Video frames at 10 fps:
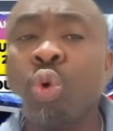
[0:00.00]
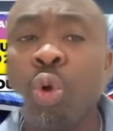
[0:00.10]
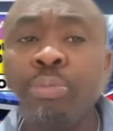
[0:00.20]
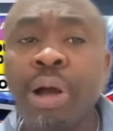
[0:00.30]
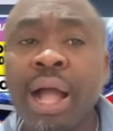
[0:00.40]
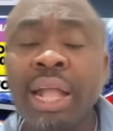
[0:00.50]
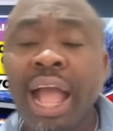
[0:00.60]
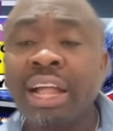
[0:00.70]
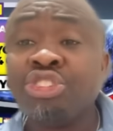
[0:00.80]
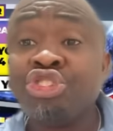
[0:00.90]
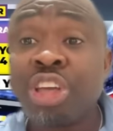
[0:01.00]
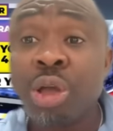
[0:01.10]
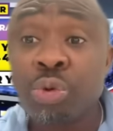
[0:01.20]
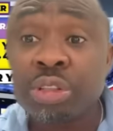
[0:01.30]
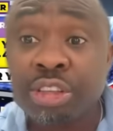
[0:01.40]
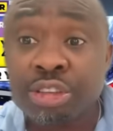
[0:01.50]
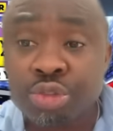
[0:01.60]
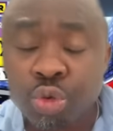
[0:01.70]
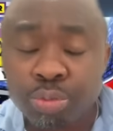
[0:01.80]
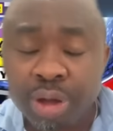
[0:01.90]
go back and share with this
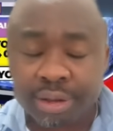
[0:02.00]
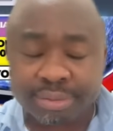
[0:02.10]
woman.